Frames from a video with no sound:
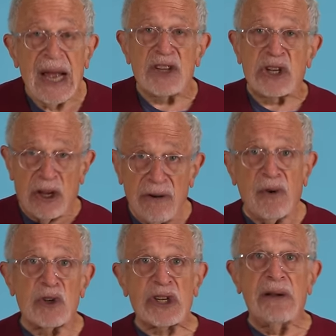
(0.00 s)
As a
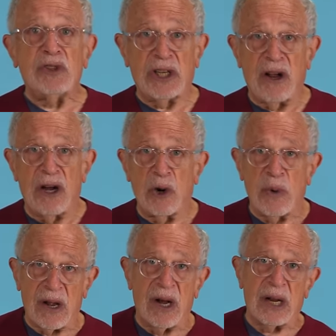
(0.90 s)
University of
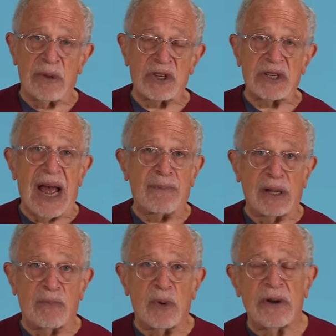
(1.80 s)
Chicago economist
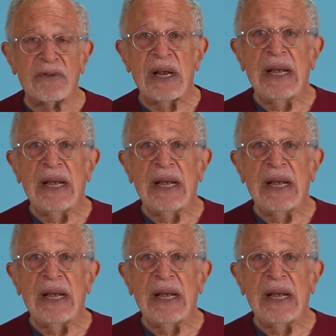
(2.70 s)
aptly put it,